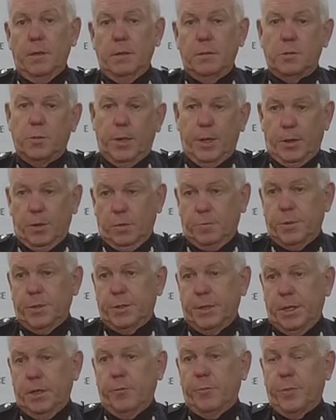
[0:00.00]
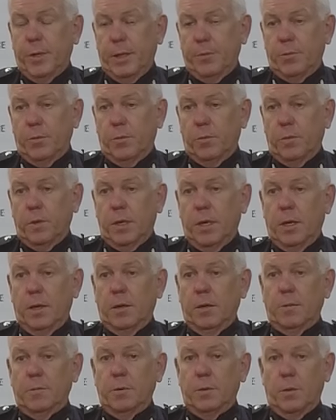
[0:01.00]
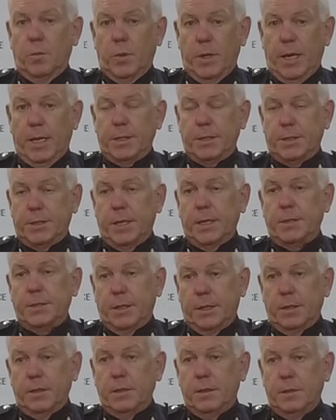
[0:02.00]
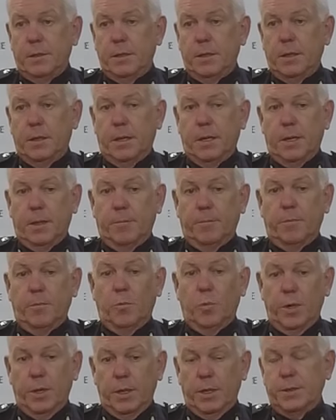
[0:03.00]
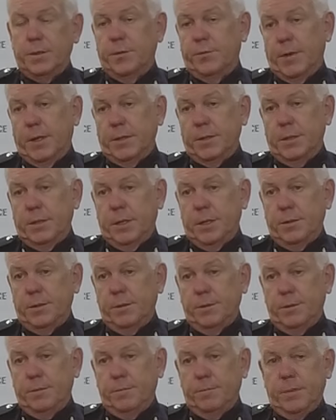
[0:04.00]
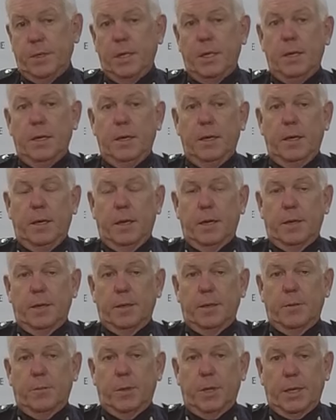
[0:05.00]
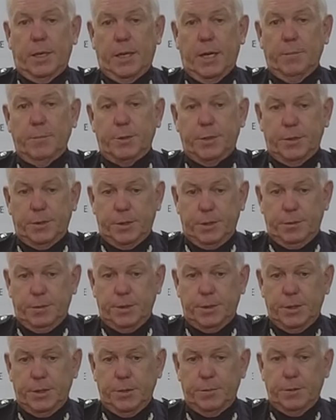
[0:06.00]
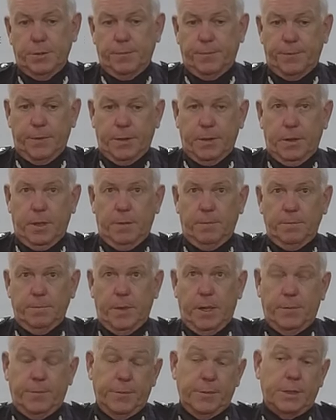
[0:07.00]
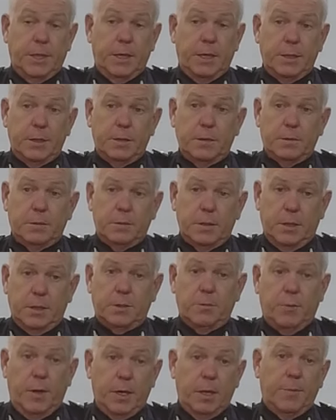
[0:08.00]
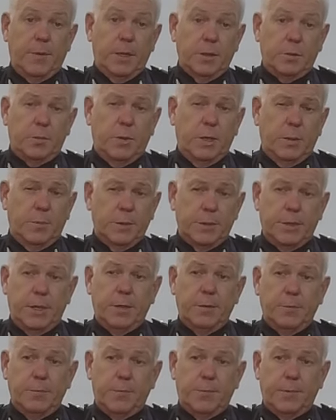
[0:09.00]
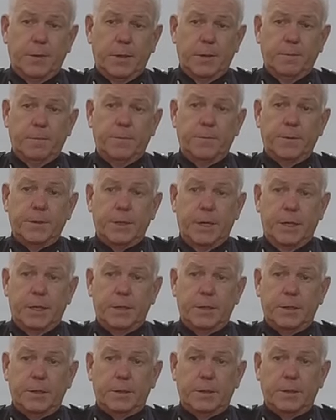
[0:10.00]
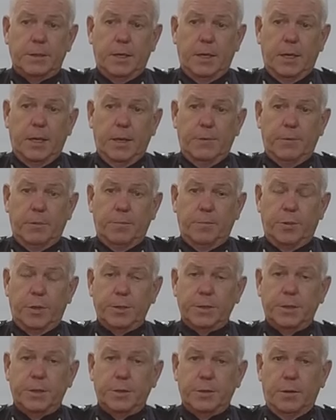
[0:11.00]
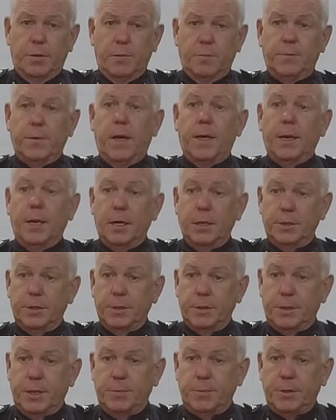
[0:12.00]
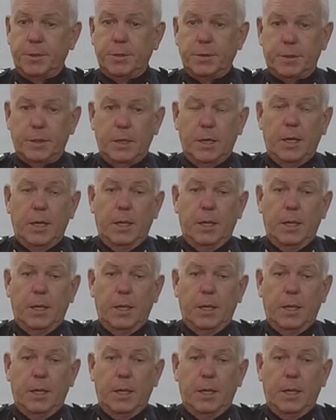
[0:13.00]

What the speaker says: 20-odd percent of people that we are detecting with illicit drugs in their system. When it comes to serious injury and fatalities, it's around about 20% of fatalities have a presence of an illicit substance,